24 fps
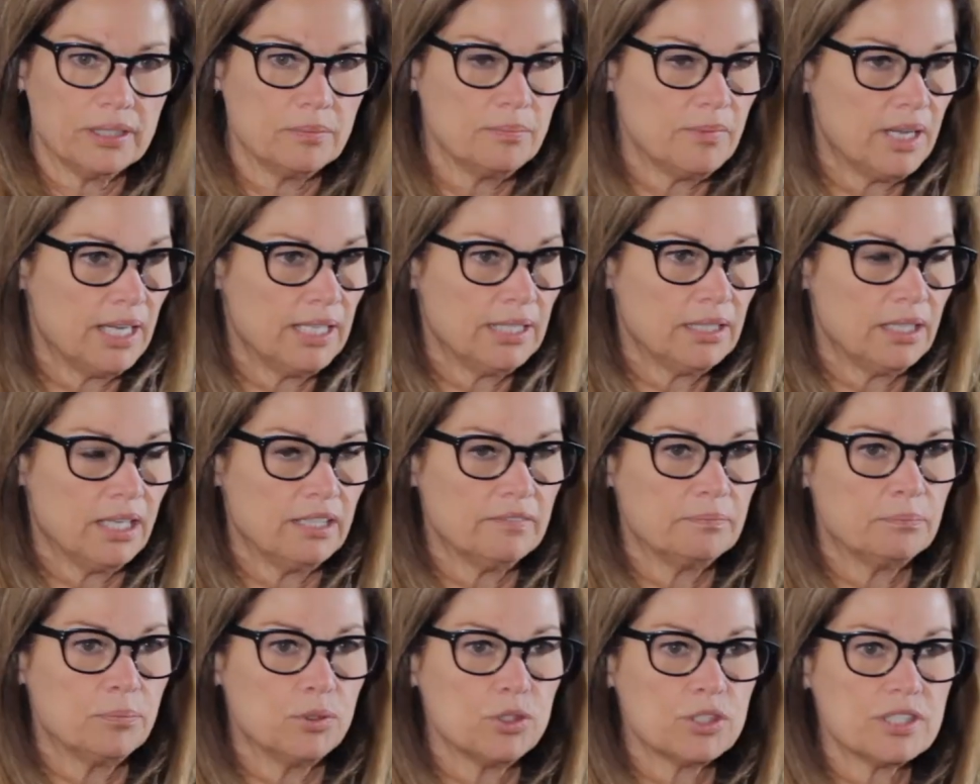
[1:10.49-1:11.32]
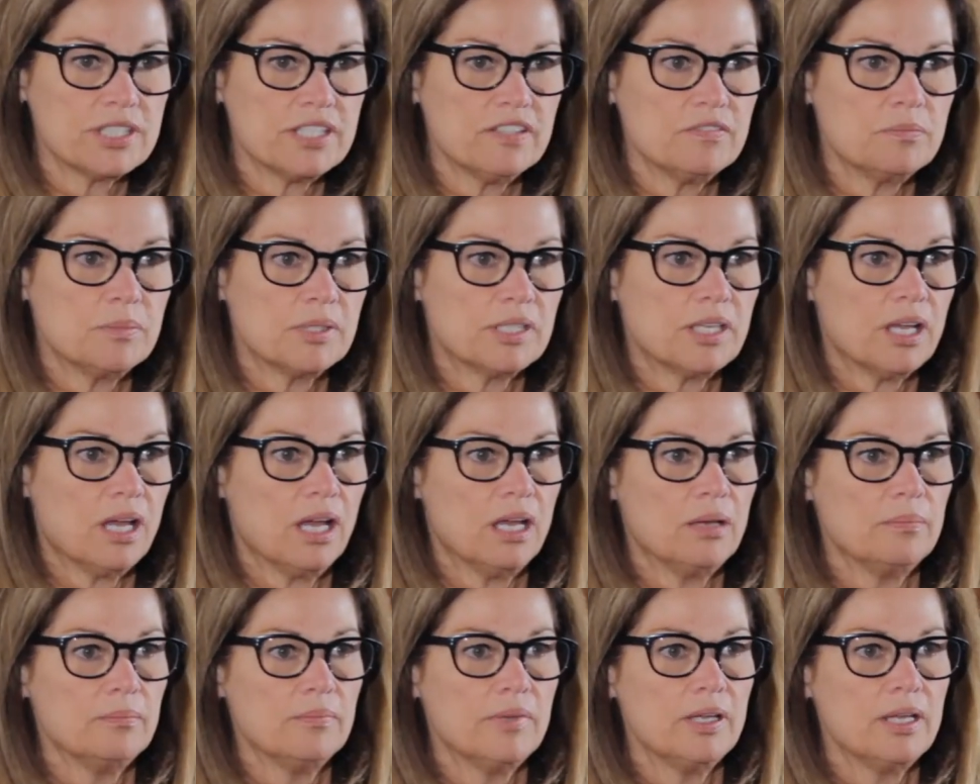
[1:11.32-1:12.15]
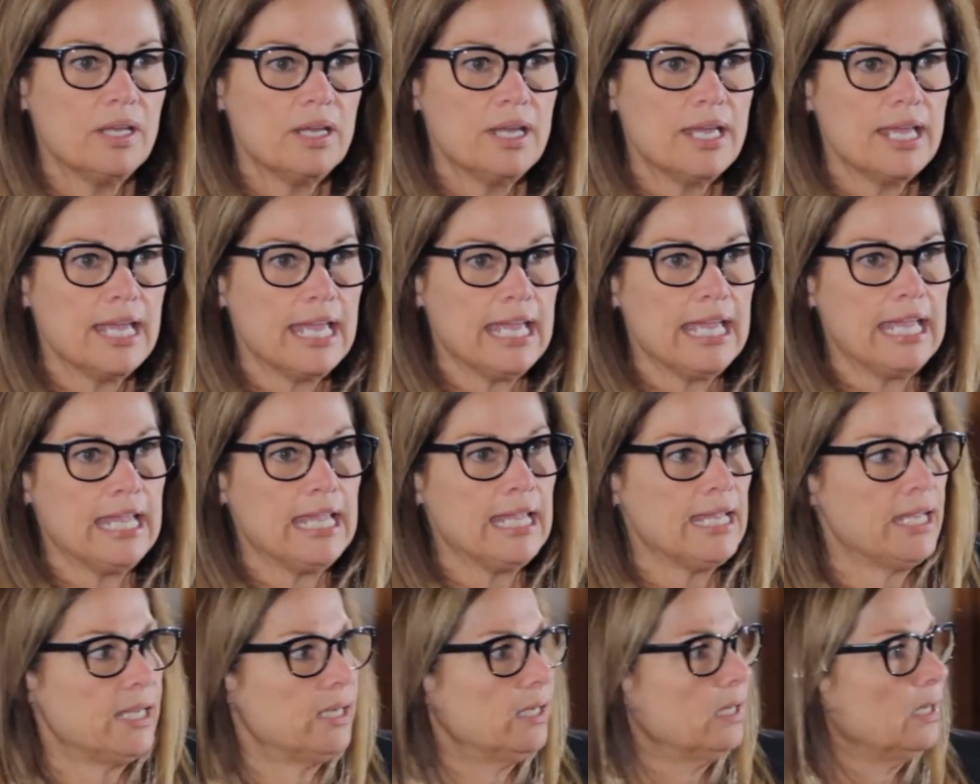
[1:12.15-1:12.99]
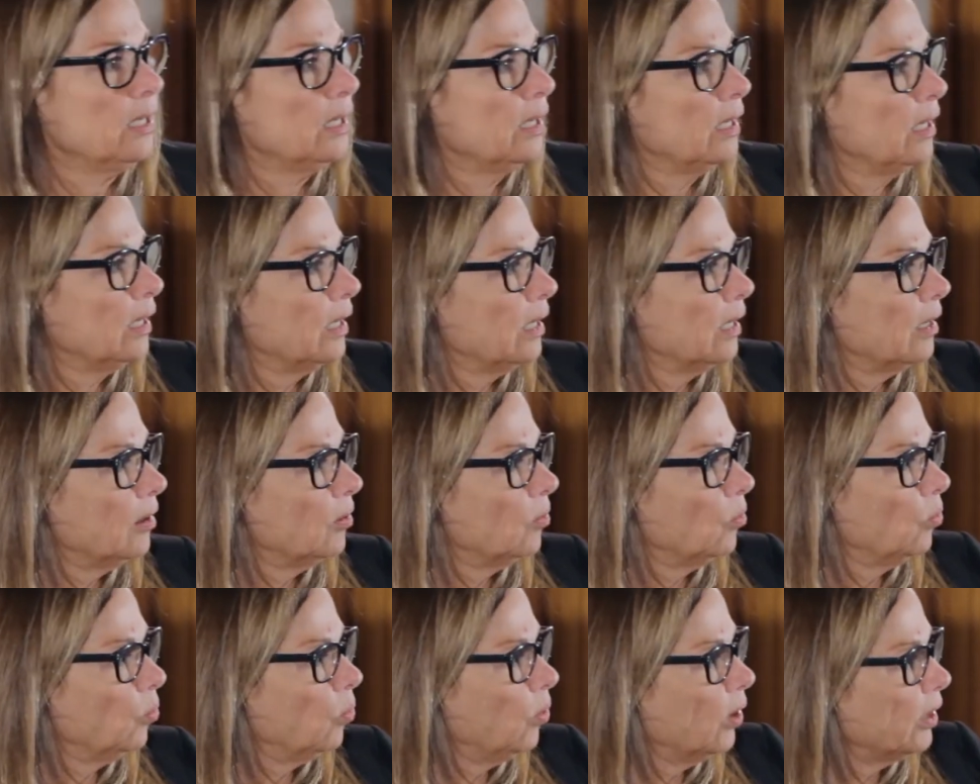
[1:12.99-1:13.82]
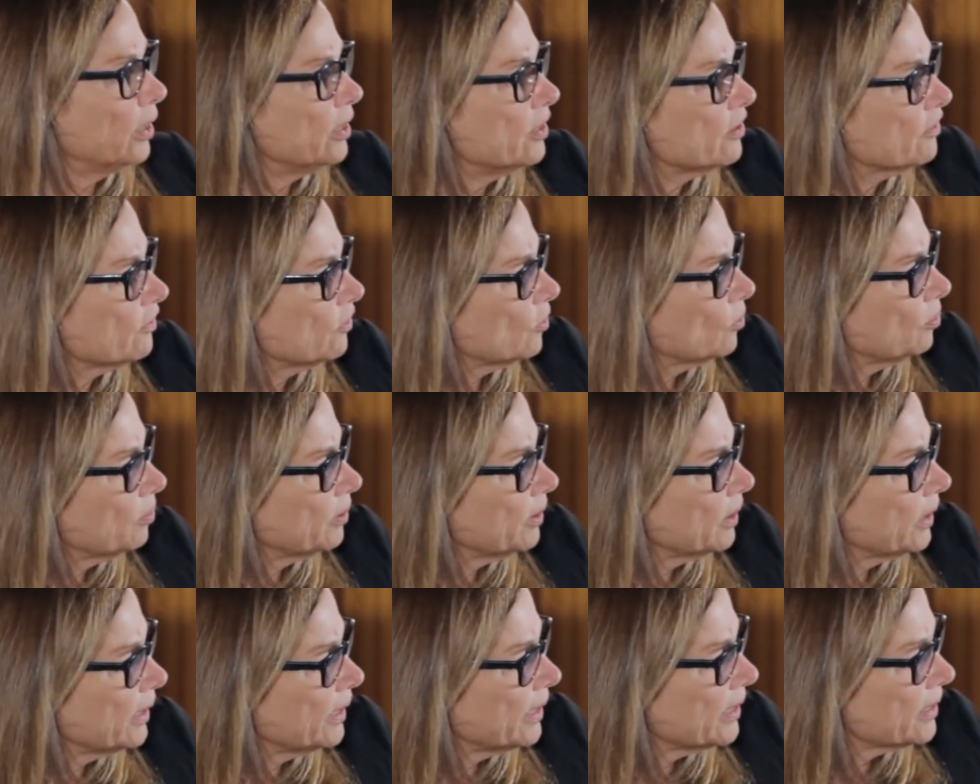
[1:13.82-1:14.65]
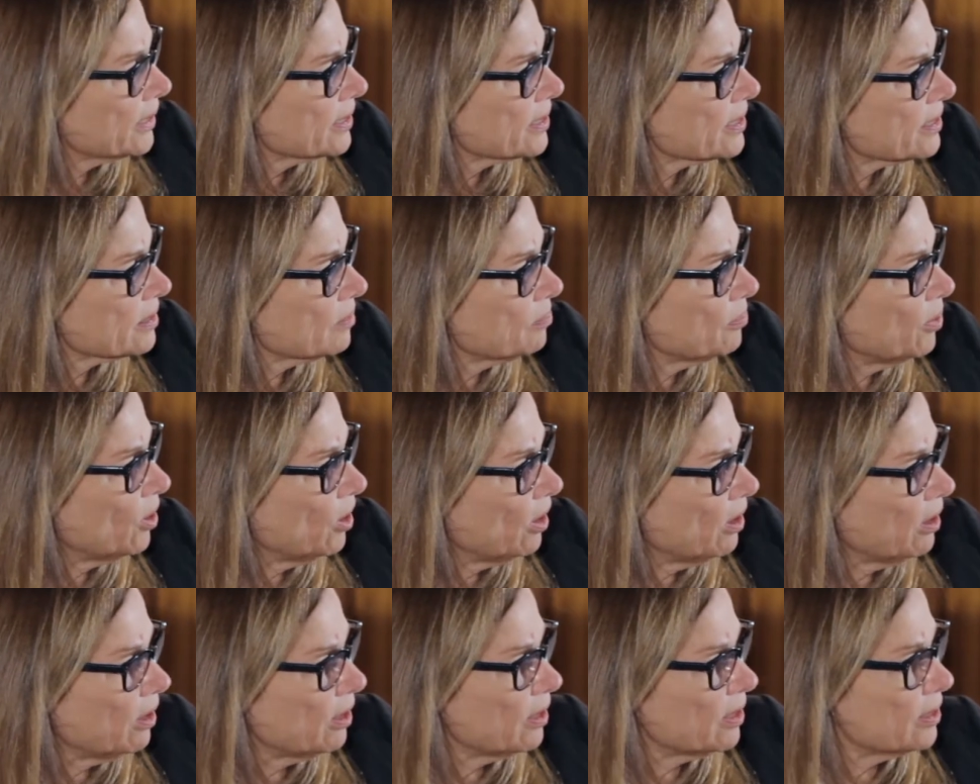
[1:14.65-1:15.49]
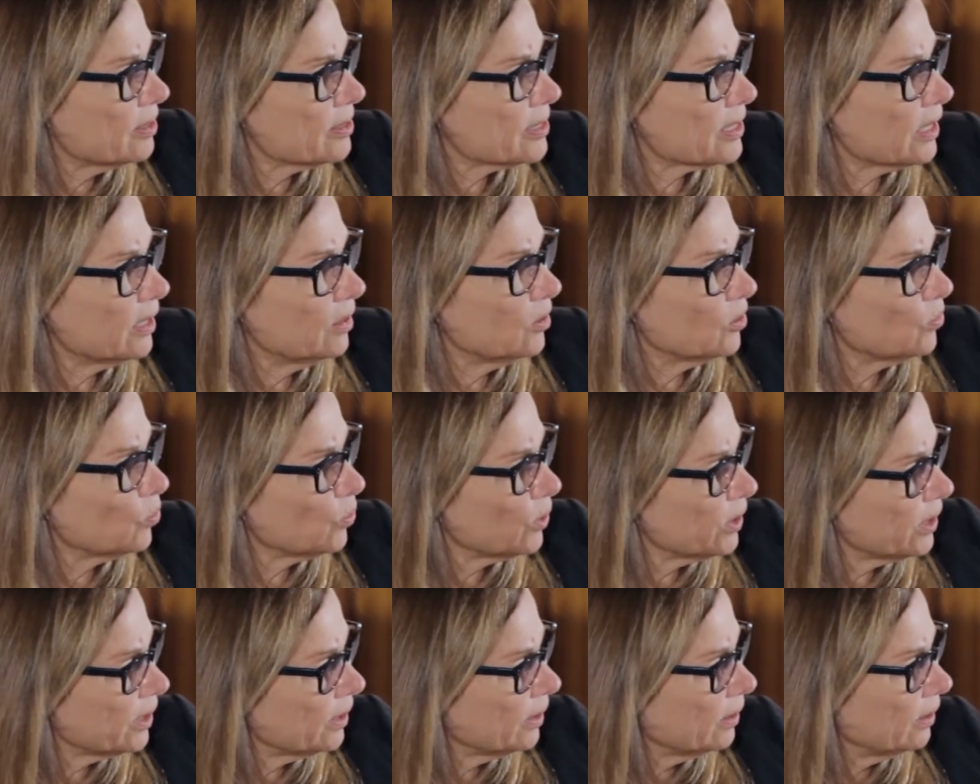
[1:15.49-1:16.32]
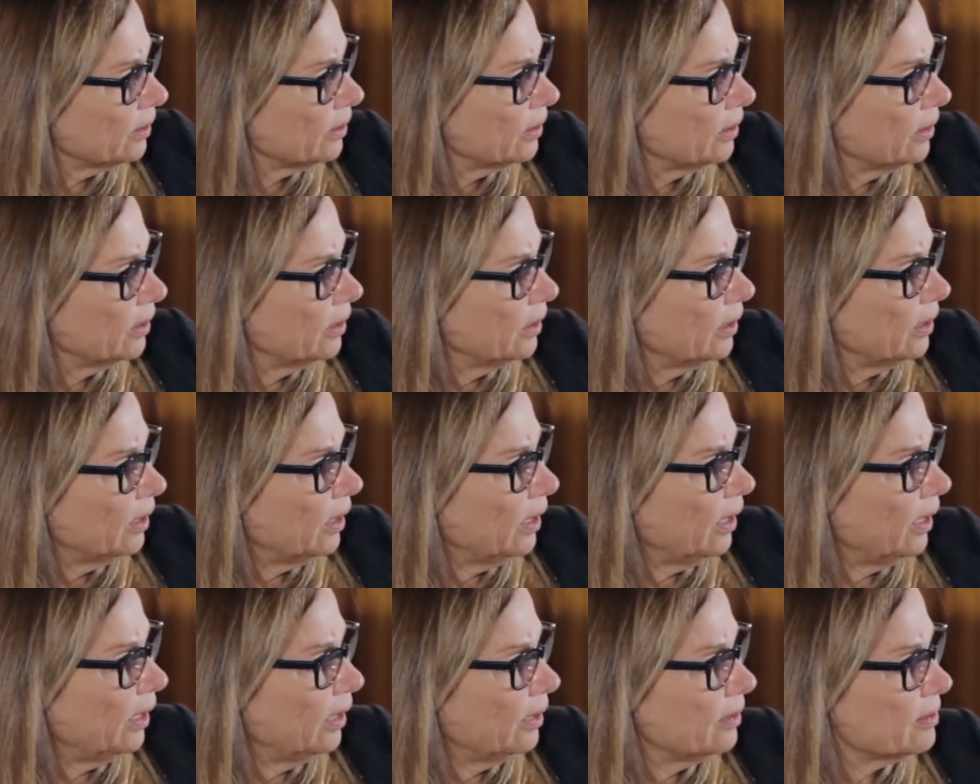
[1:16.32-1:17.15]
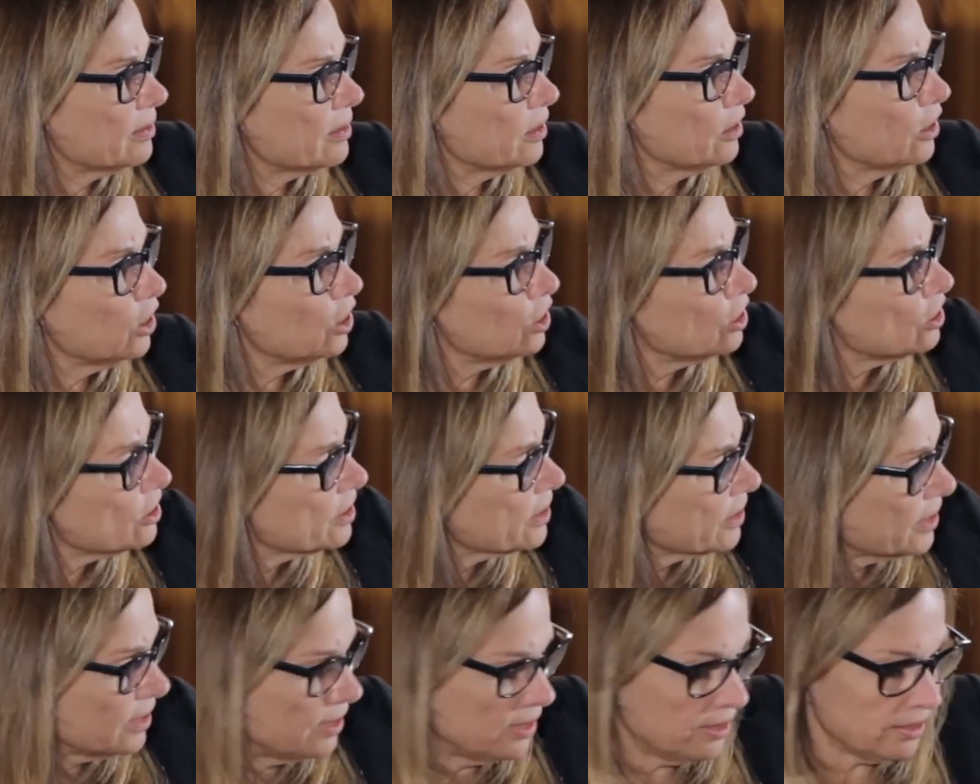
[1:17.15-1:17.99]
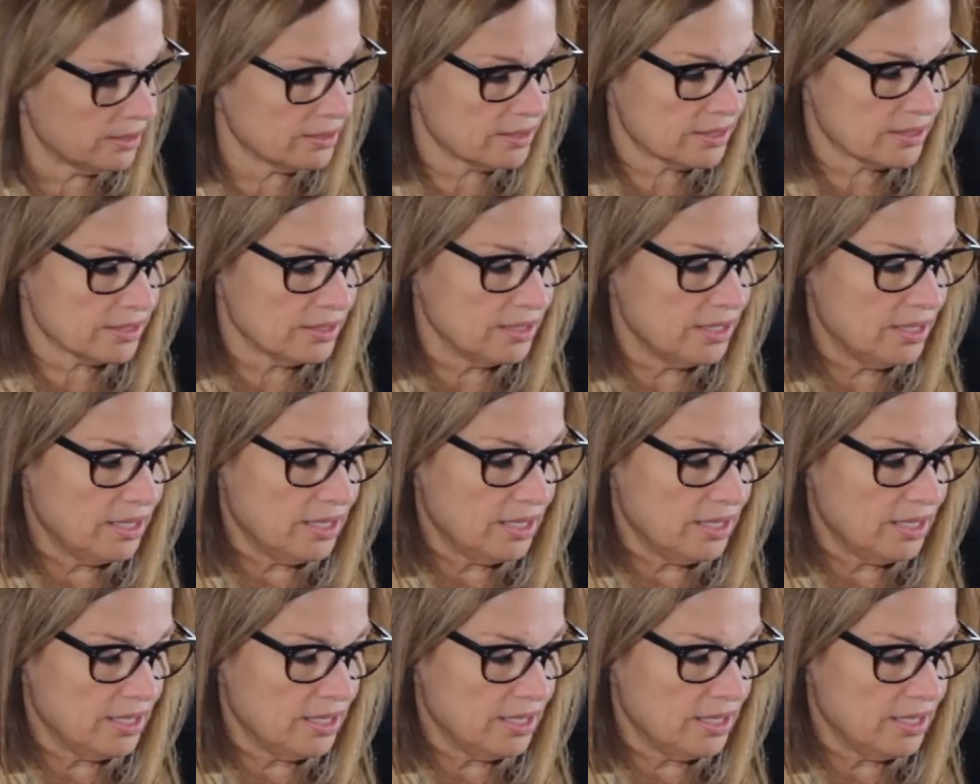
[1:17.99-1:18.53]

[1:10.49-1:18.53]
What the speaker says: in my life, books have become a wonderful place to pause and read and learn things.